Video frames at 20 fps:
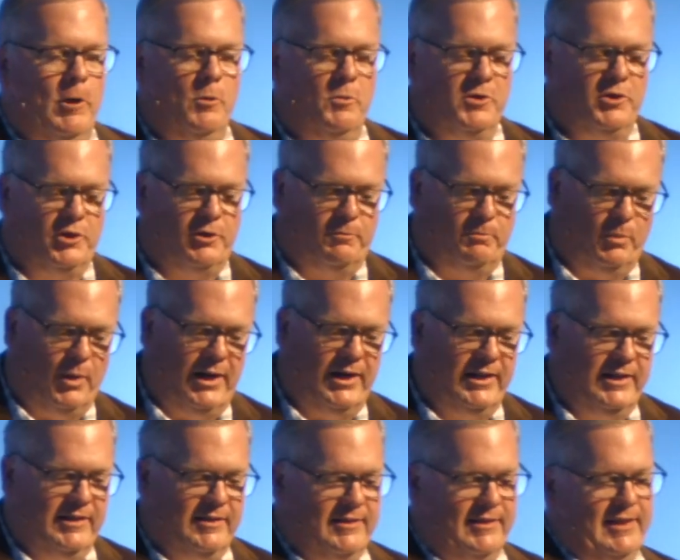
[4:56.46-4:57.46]
who was
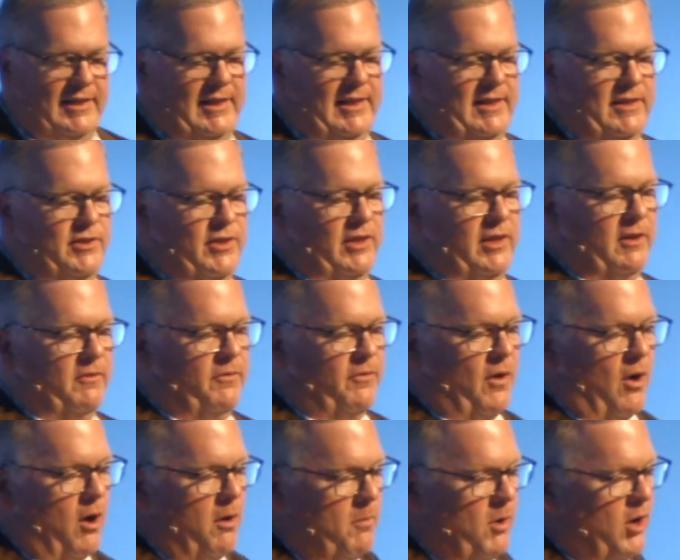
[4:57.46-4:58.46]
spreading seeds. And the
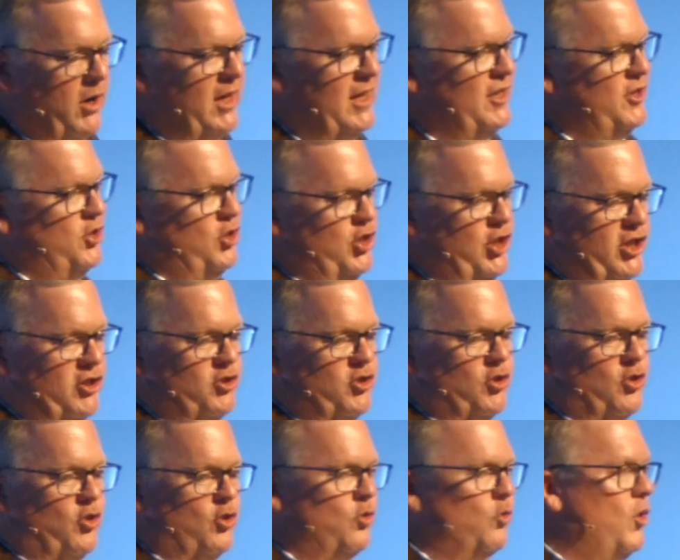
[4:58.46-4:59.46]
farmer is
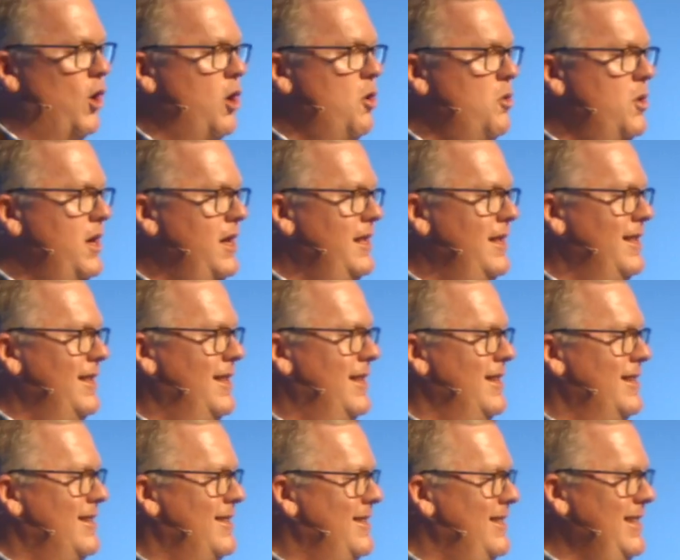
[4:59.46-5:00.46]
just throwing
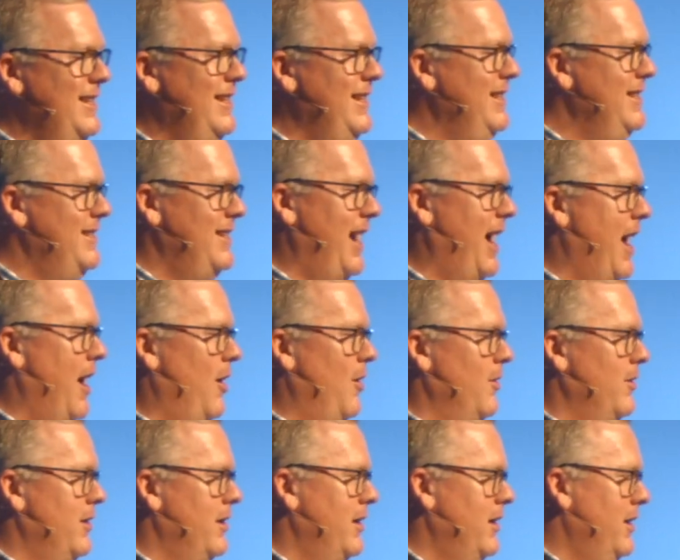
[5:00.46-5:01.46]
the seeds
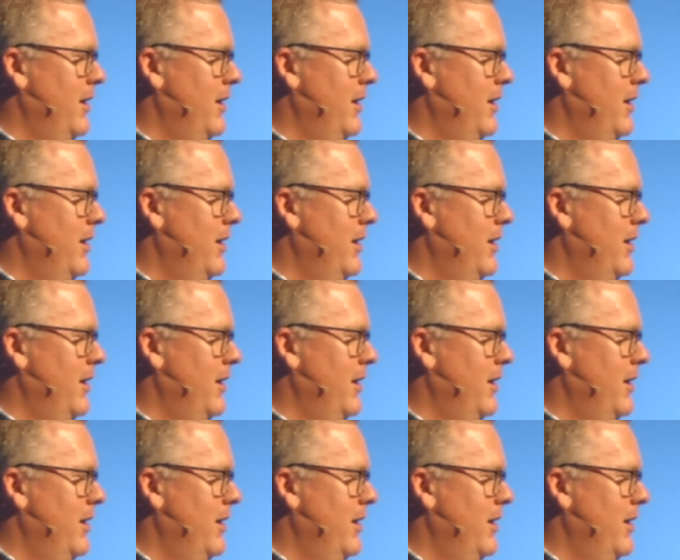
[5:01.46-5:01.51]
out